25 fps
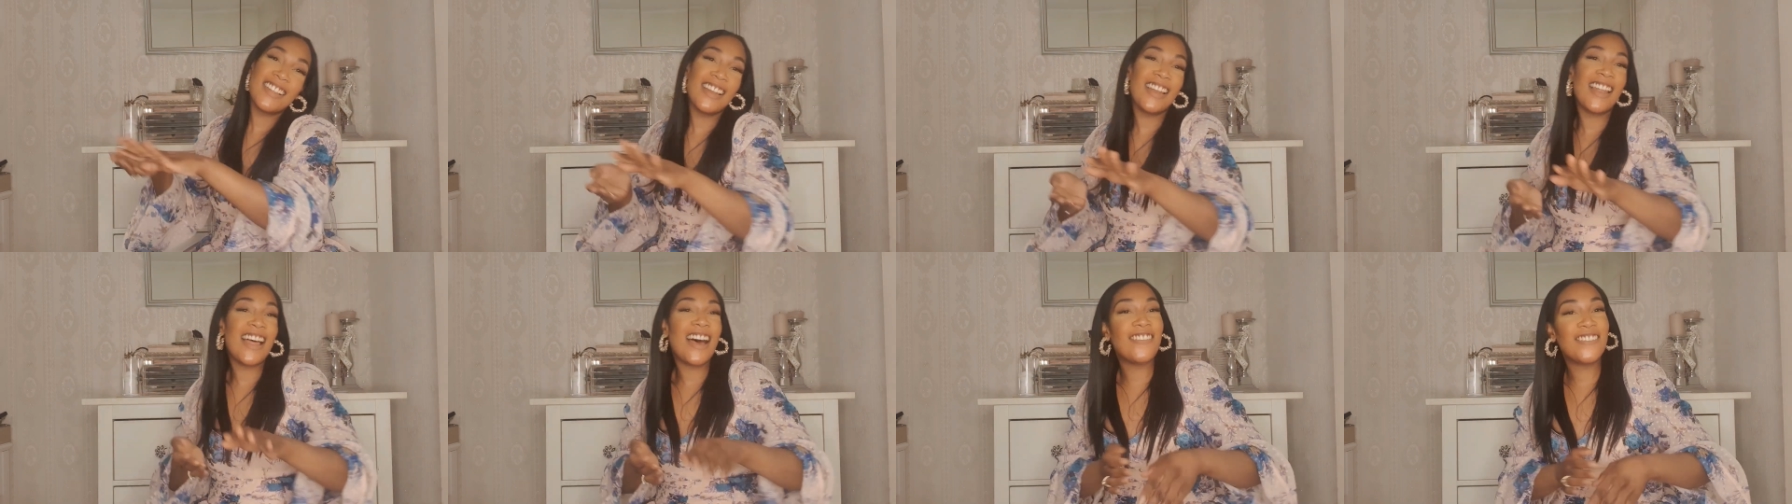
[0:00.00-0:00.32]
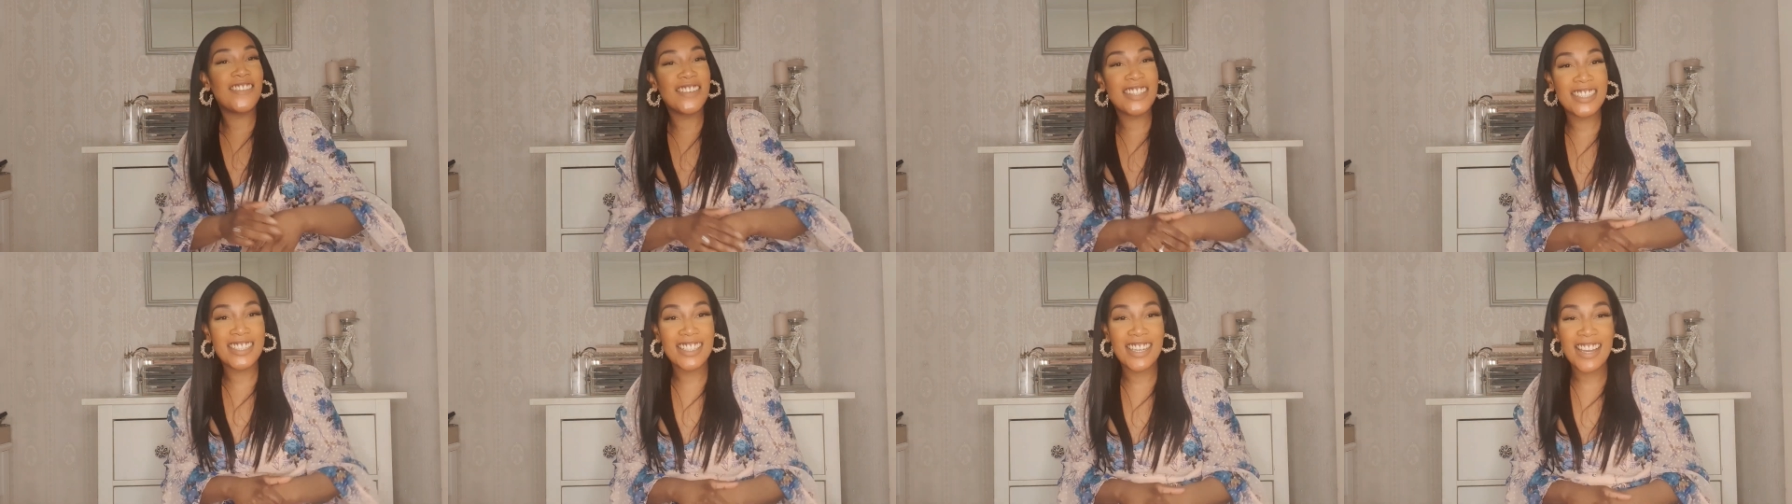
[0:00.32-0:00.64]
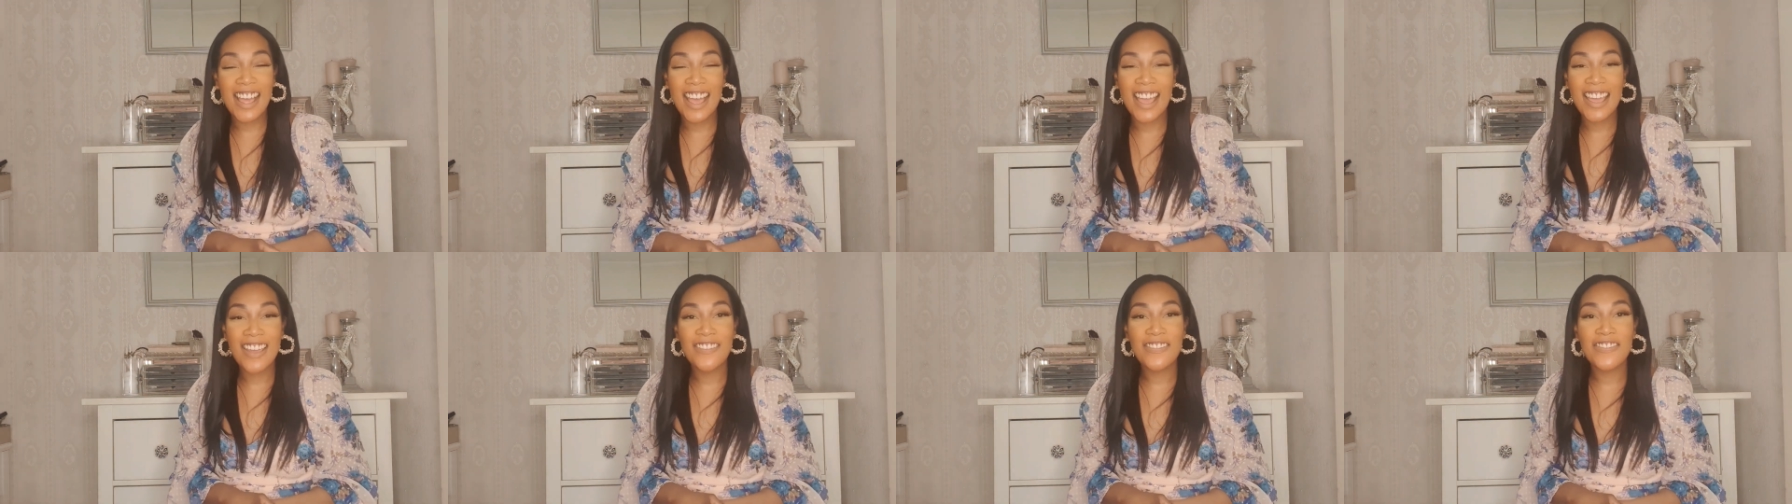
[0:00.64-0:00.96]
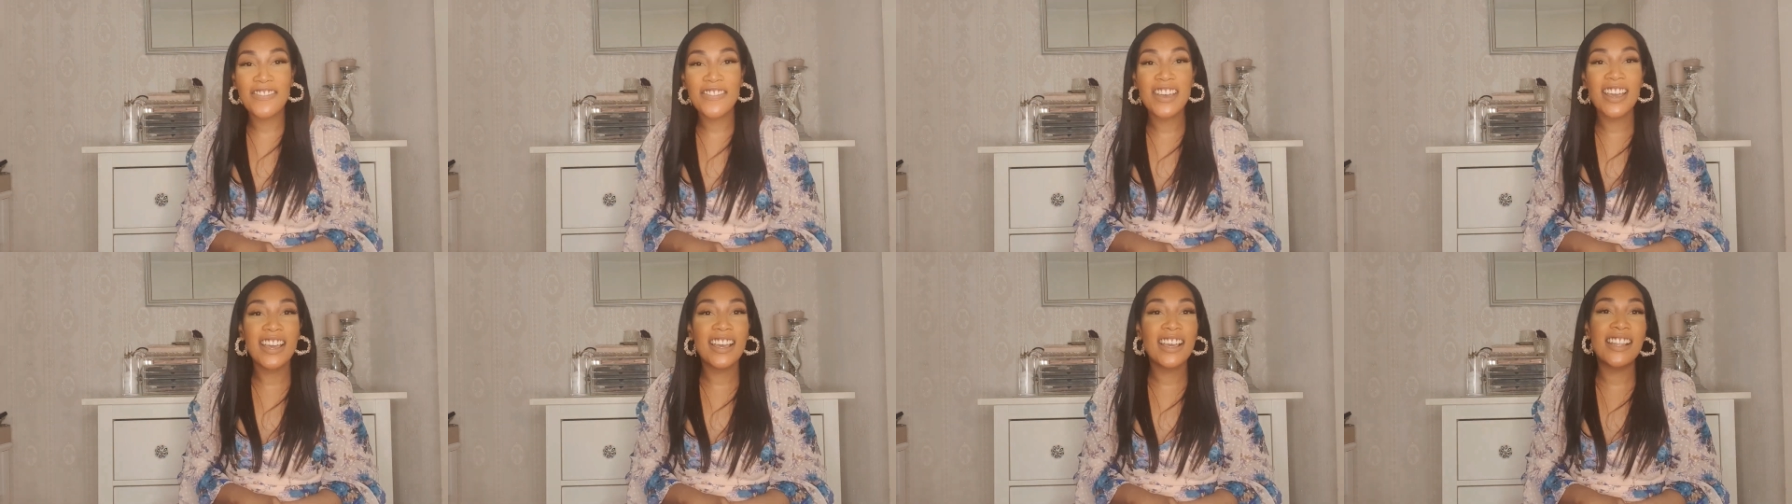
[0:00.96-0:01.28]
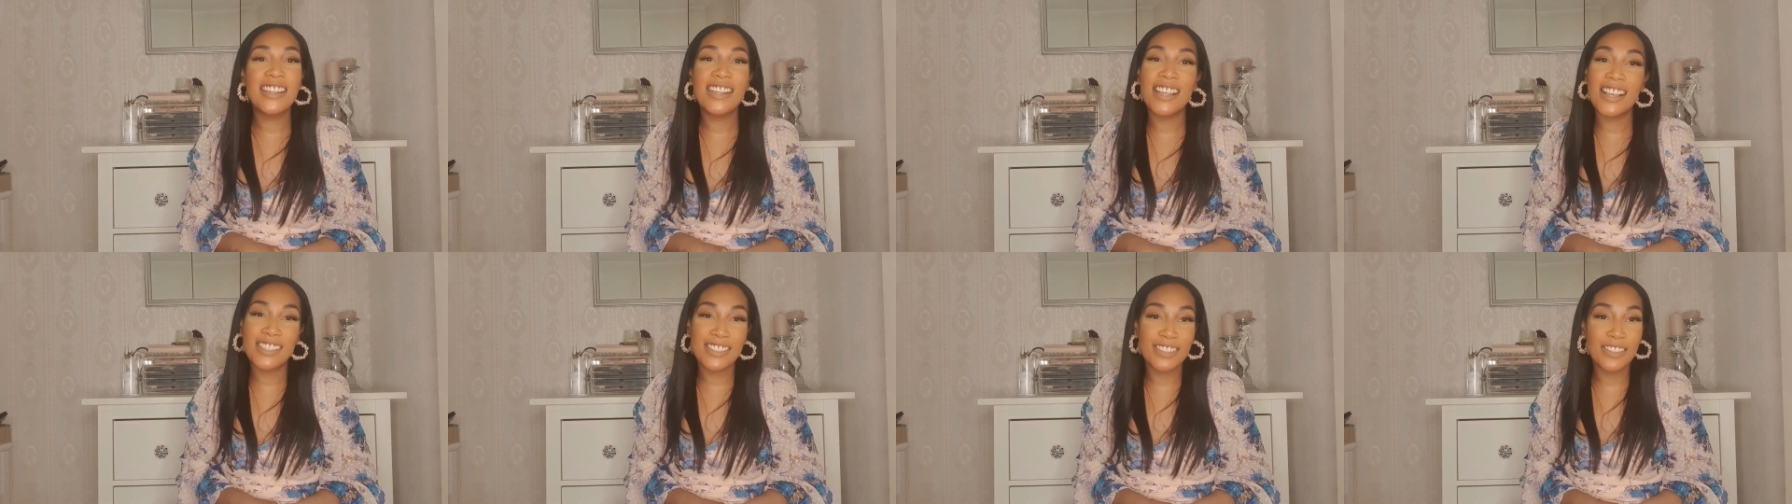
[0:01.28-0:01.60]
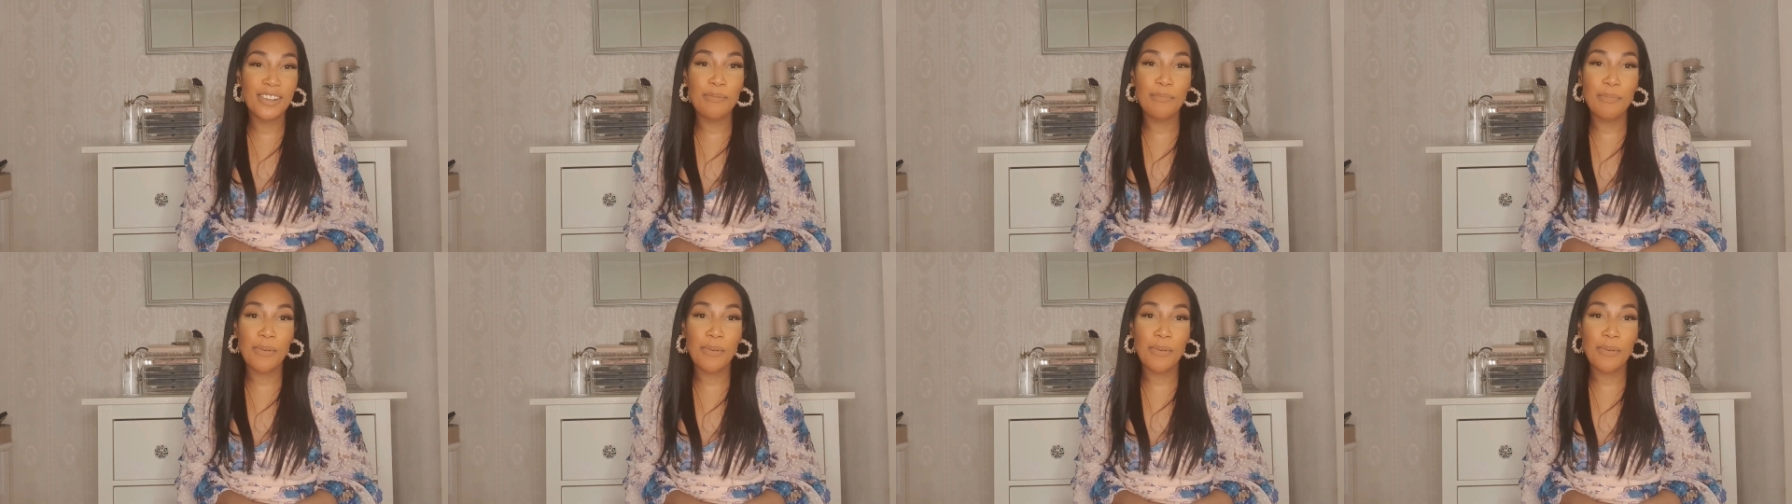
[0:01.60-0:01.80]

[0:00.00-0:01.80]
lavish life. There's no